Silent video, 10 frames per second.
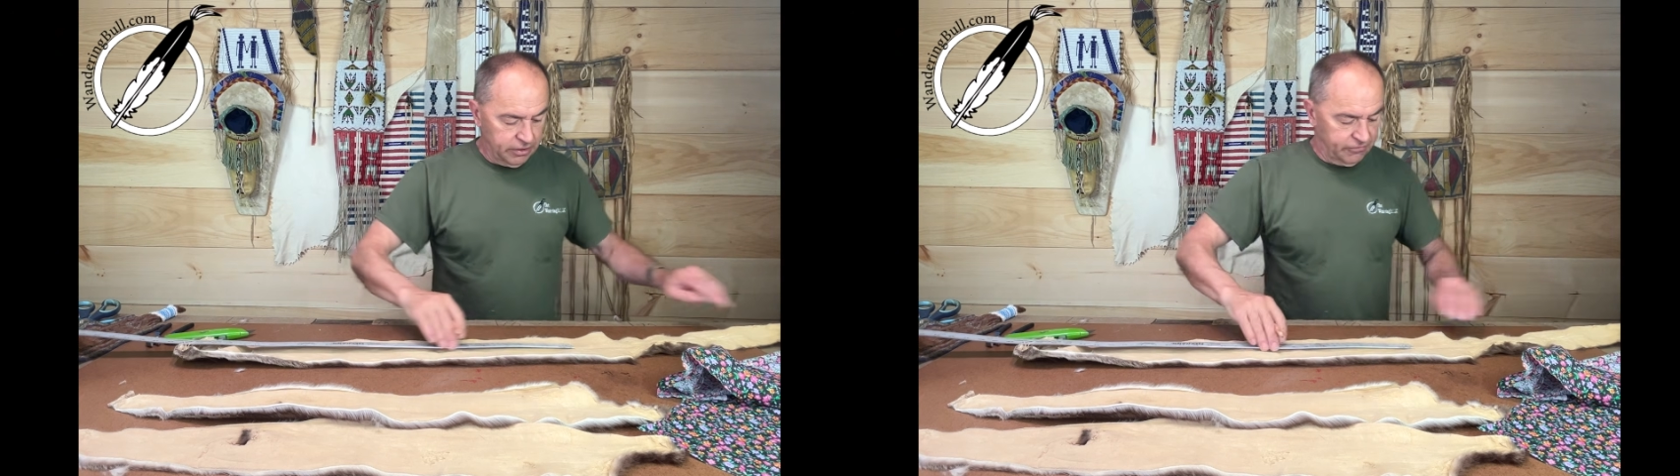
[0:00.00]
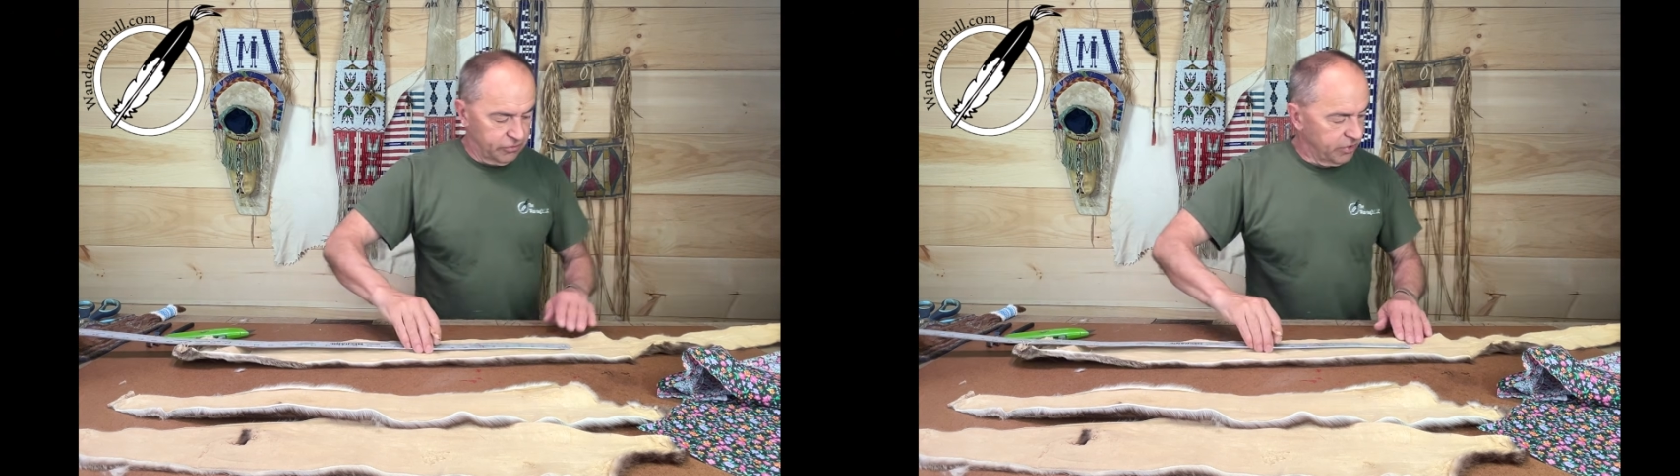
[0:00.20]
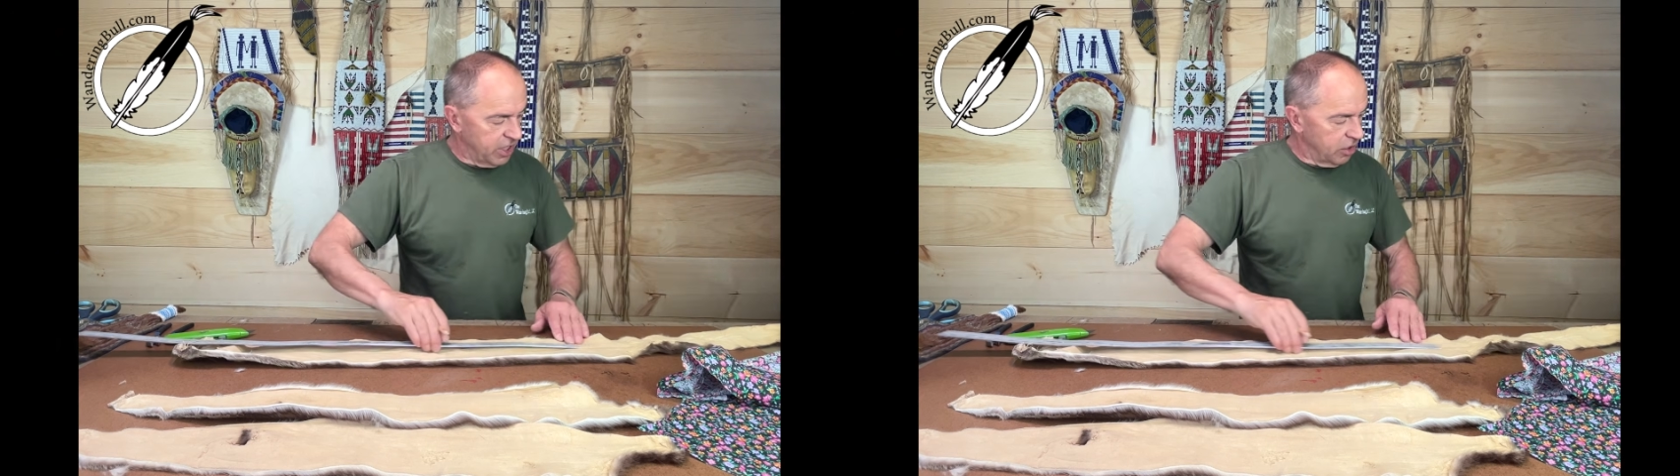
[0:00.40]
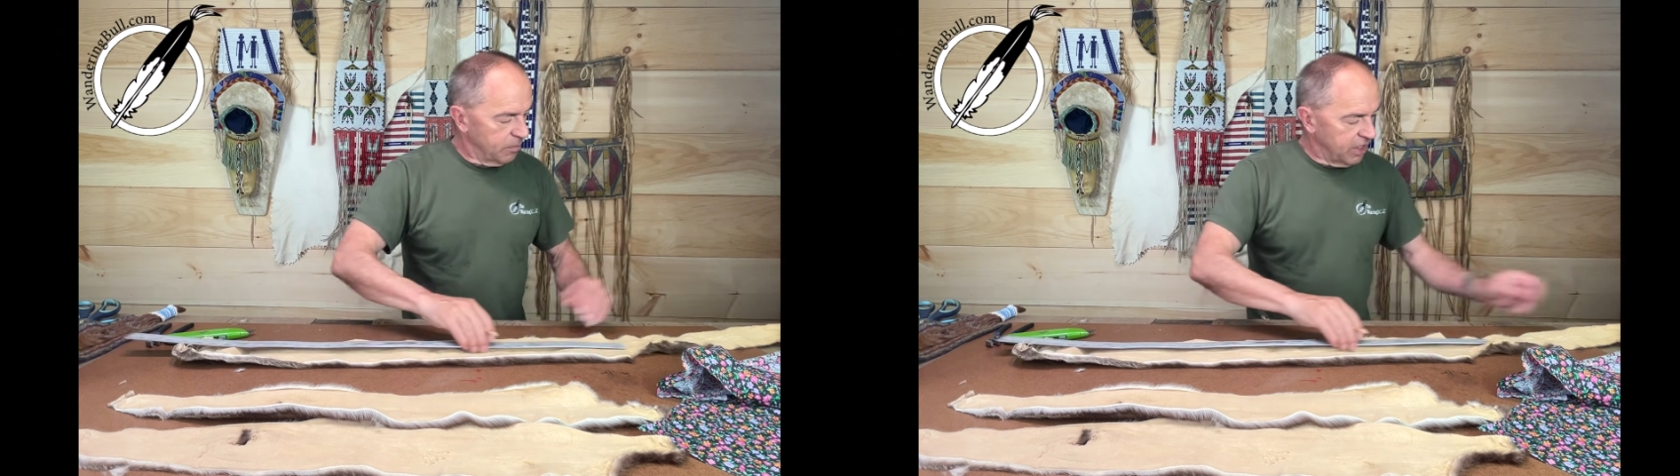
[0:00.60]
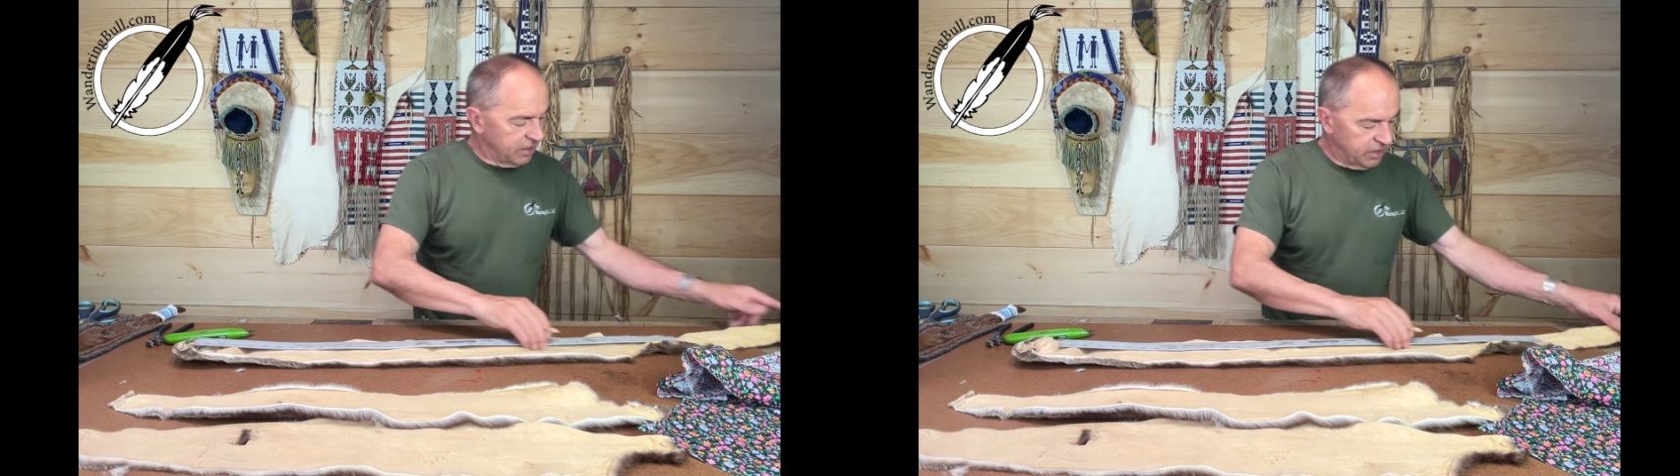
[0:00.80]
So now
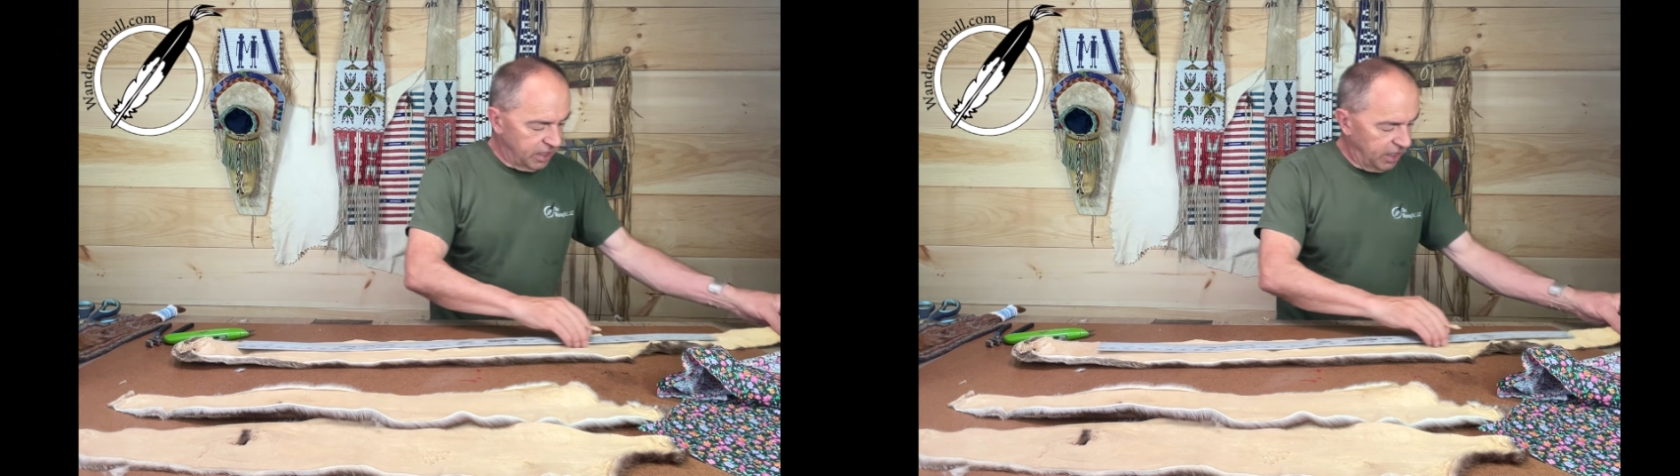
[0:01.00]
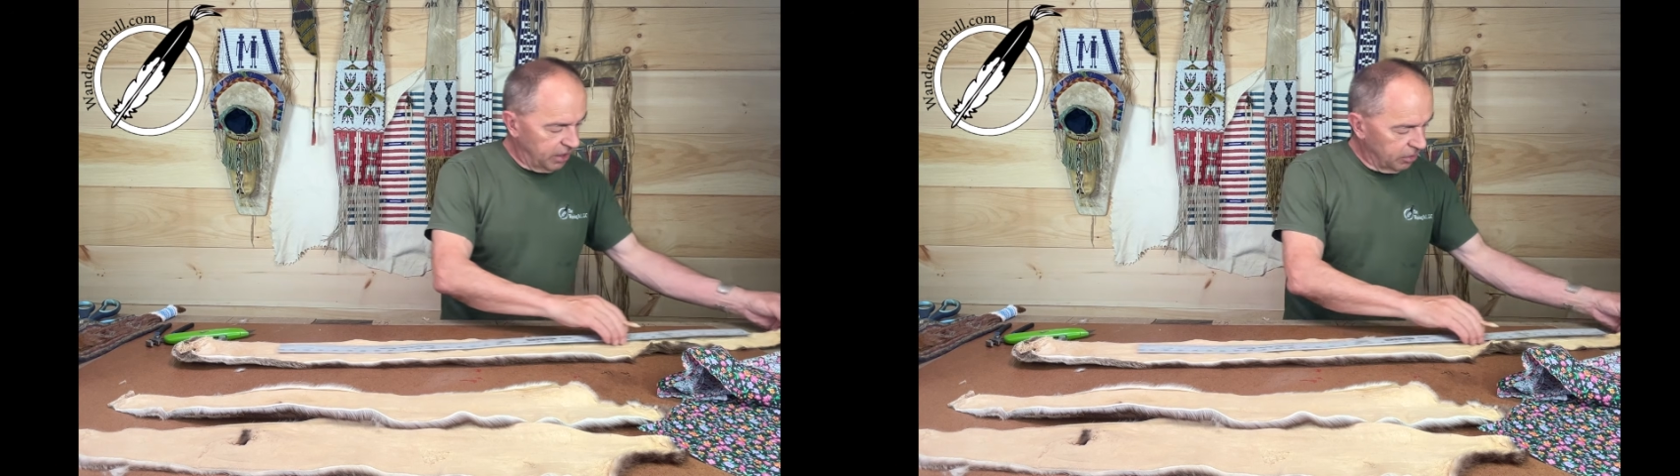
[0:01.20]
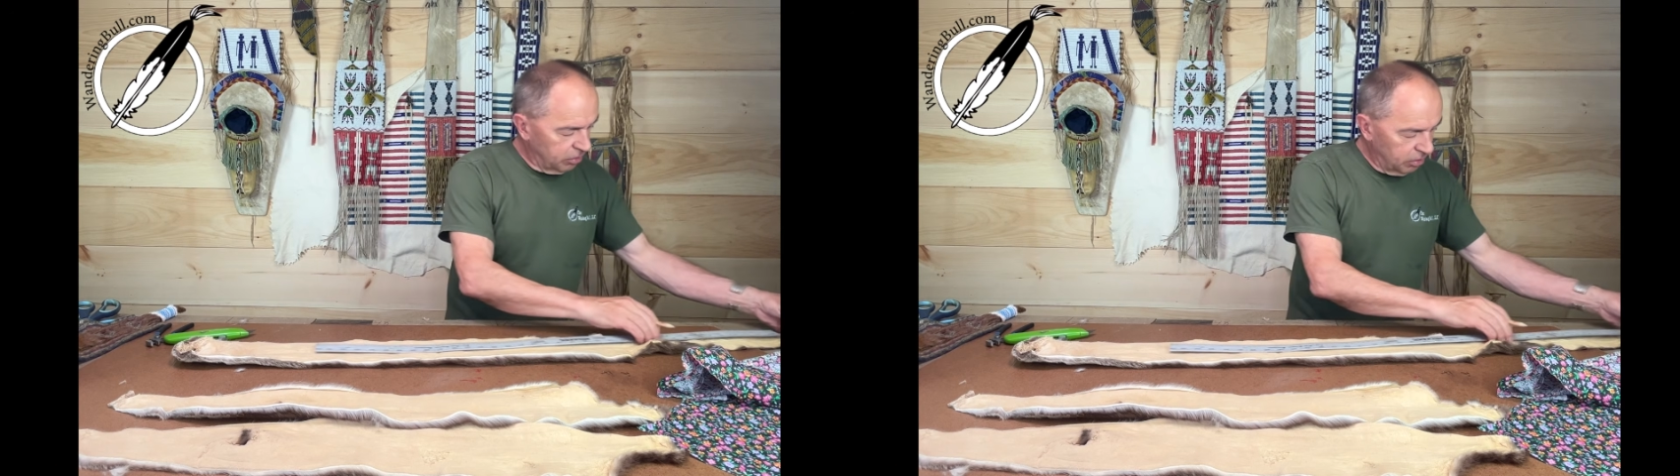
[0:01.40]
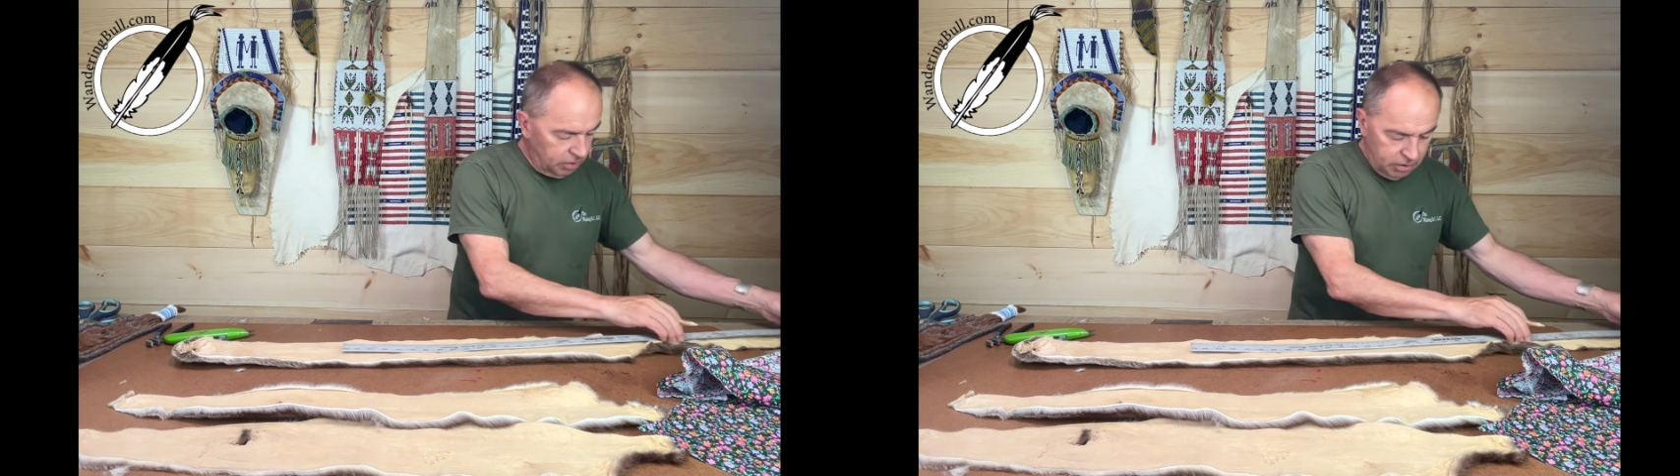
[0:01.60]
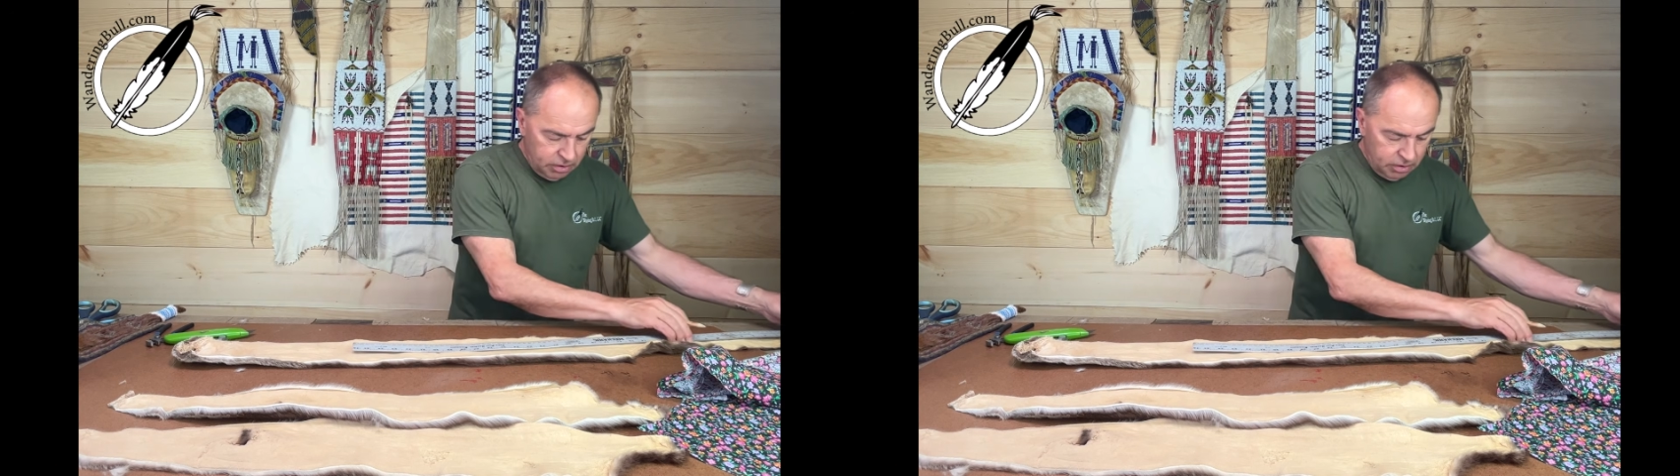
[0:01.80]
my tail